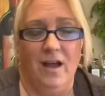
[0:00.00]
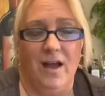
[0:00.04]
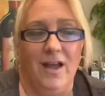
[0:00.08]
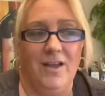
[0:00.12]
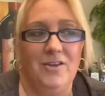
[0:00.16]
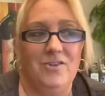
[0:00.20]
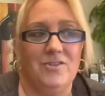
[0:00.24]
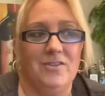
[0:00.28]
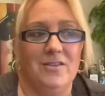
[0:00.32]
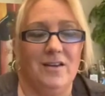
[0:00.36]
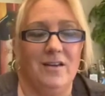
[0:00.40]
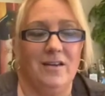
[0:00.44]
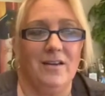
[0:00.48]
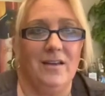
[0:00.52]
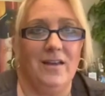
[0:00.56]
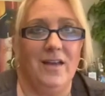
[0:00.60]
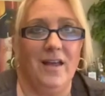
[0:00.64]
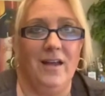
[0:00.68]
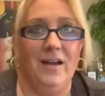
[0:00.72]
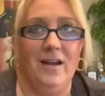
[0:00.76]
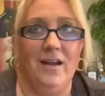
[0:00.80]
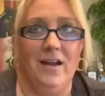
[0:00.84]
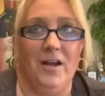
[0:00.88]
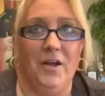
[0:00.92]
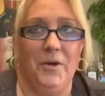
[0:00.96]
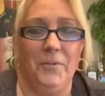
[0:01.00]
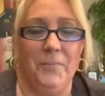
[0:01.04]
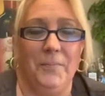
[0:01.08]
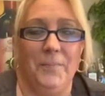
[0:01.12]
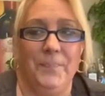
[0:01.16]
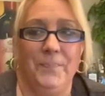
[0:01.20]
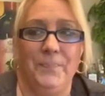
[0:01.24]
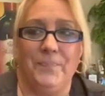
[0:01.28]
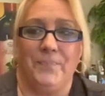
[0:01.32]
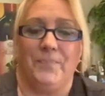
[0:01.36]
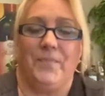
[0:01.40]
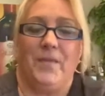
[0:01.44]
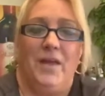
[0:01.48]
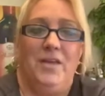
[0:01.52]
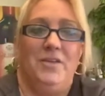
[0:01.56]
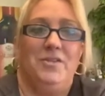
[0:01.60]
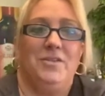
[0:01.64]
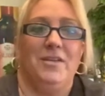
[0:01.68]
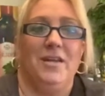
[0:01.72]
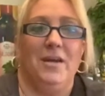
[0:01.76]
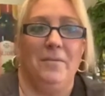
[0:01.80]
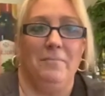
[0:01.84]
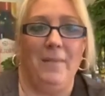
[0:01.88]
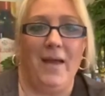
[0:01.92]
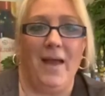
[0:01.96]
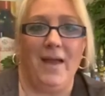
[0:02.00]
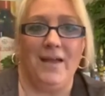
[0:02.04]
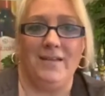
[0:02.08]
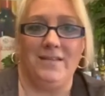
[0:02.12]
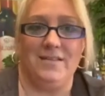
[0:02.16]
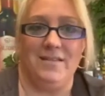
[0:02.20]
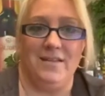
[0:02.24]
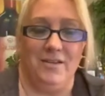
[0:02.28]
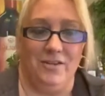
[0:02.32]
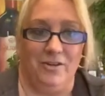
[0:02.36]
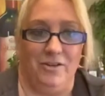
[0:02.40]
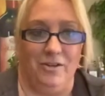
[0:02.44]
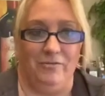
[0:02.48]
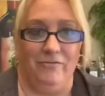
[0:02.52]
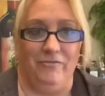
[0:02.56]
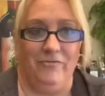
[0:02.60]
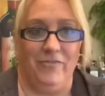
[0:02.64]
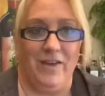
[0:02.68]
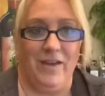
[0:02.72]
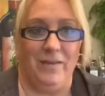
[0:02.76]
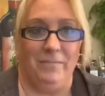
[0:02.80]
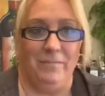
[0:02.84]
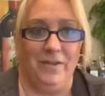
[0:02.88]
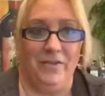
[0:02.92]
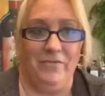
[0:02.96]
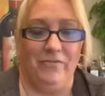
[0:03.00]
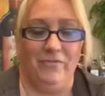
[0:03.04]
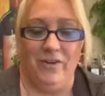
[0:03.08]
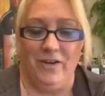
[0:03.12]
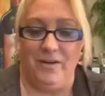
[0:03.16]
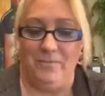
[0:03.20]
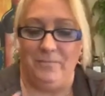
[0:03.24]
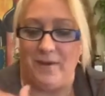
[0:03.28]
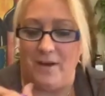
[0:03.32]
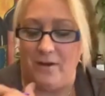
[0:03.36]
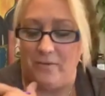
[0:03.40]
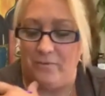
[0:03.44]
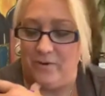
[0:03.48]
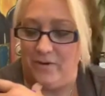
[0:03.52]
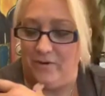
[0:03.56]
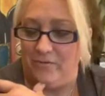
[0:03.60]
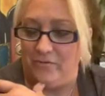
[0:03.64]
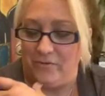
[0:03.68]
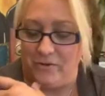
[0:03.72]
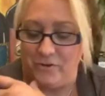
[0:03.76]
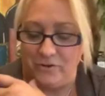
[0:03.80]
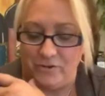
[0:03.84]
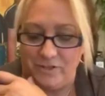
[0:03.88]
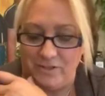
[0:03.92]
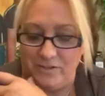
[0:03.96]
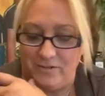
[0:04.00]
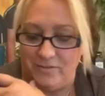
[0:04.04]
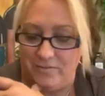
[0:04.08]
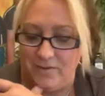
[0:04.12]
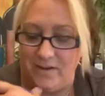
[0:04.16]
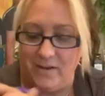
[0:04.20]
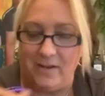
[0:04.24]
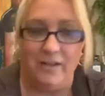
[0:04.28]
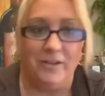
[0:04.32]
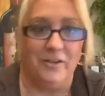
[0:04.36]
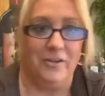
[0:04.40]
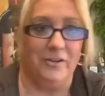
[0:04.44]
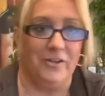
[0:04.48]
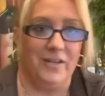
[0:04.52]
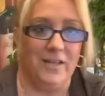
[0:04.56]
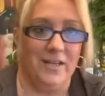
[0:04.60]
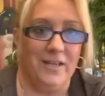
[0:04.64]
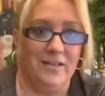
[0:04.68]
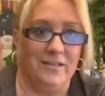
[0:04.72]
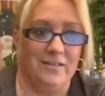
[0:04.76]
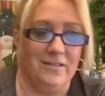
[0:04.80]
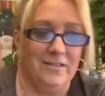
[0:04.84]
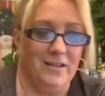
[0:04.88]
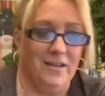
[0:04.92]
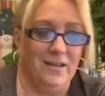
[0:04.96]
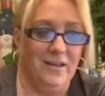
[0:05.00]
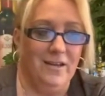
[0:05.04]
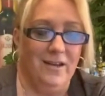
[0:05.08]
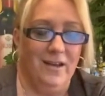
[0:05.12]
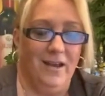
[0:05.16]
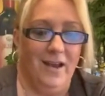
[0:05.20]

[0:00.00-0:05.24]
I used to get a magazine called Family Fun back when I first had little kids,